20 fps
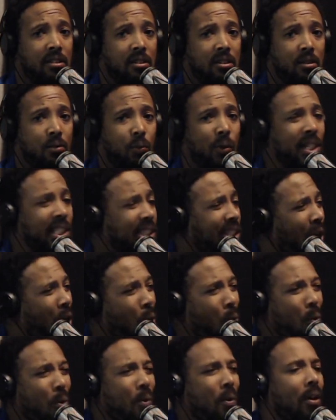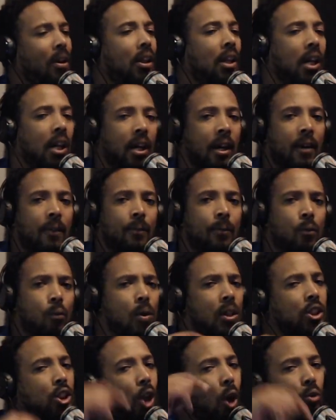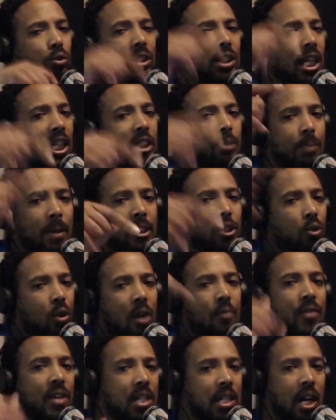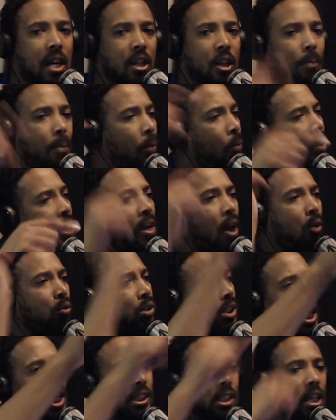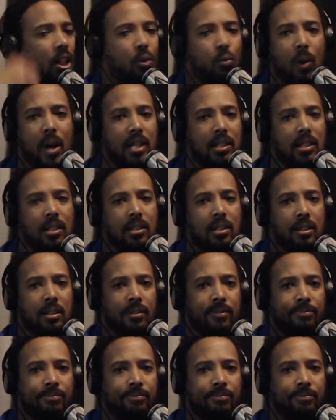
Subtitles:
We so judgmental of each other, but we don't judge other races.